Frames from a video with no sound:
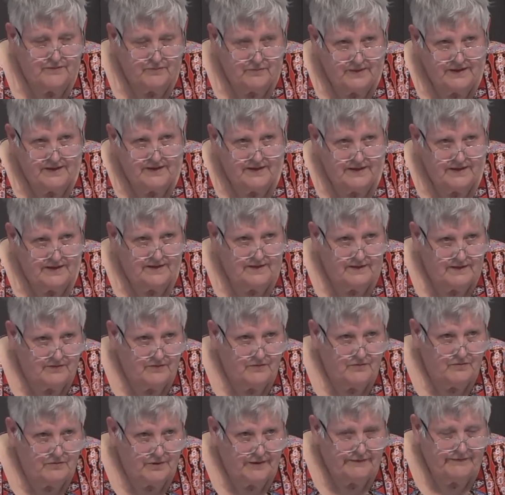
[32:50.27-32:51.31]
we had
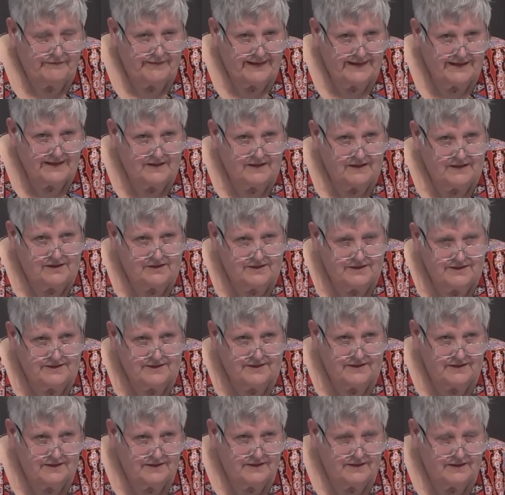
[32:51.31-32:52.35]
red flag laws
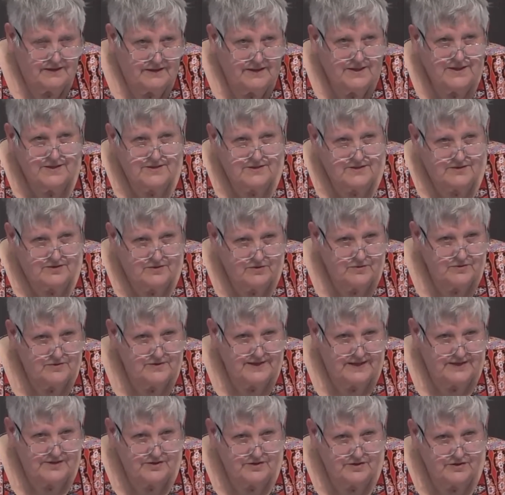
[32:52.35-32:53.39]
in at least 2
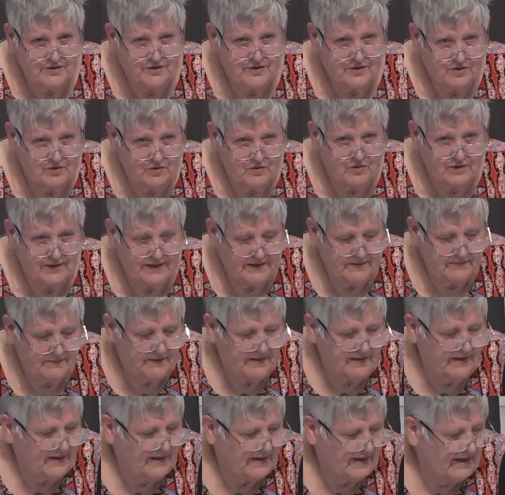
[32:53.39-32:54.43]
sessions ago,
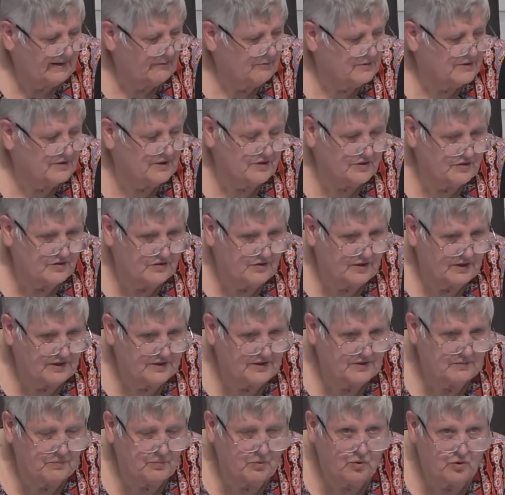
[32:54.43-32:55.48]
and I was a strong
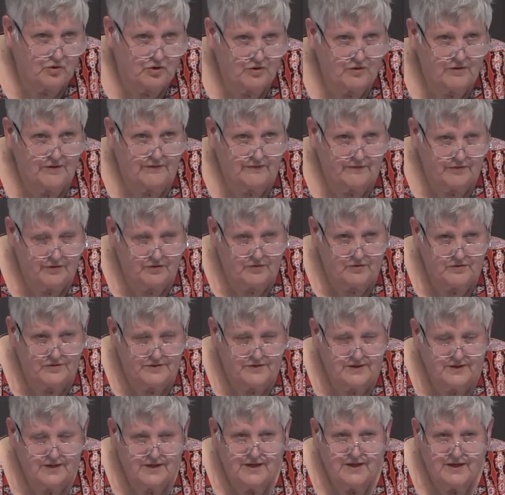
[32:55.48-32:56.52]
supporter of
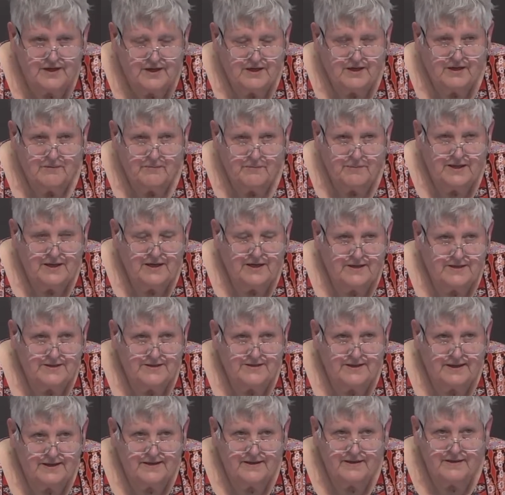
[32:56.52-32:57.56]
those because
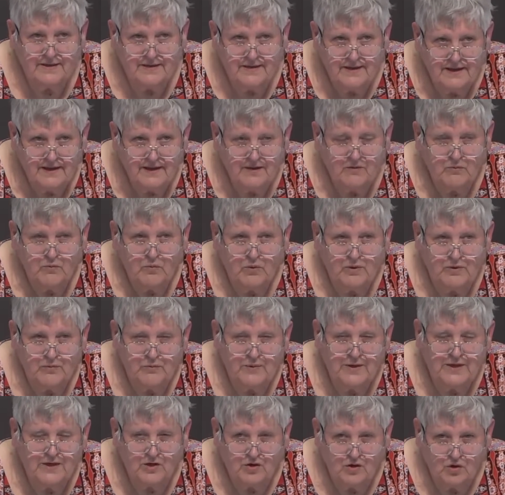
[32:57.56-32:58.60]
I think what
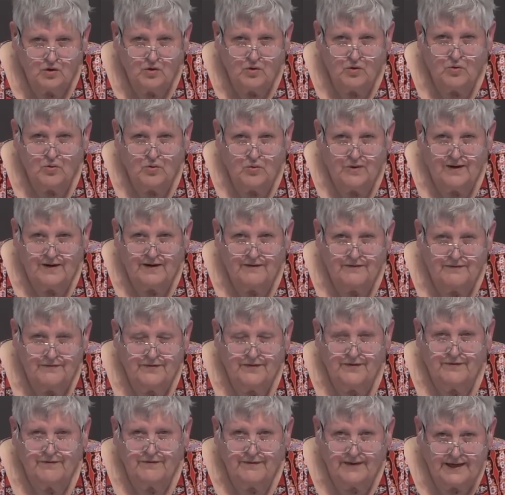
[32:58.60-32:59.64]
we know of
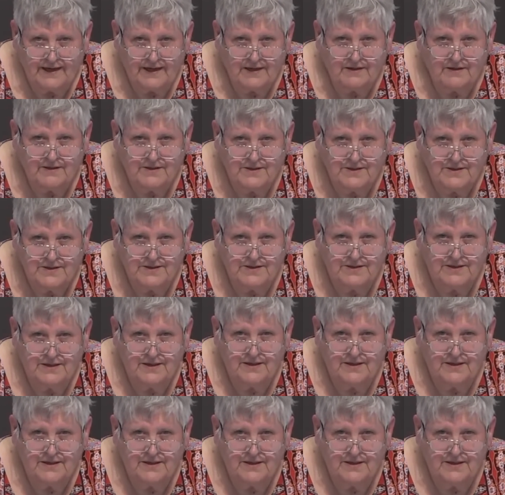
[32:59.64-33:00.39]
the violence,